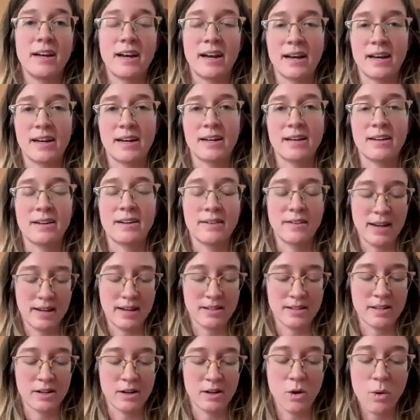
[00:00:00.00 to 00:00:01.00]

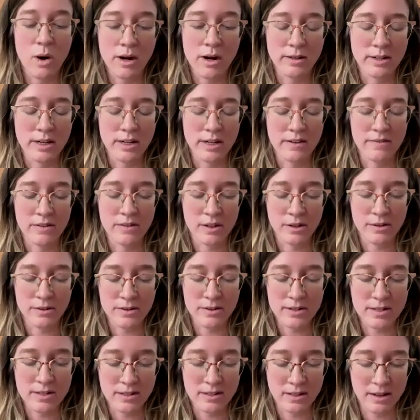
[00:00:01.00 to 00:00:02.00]
as a quality of the
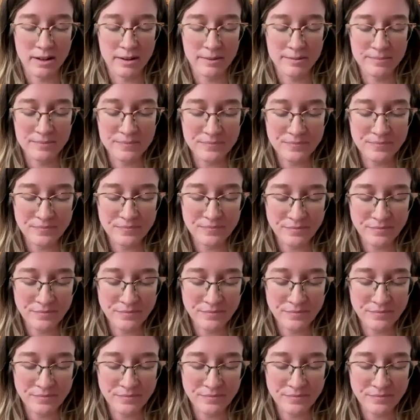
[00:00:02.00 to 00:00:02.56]
kusala.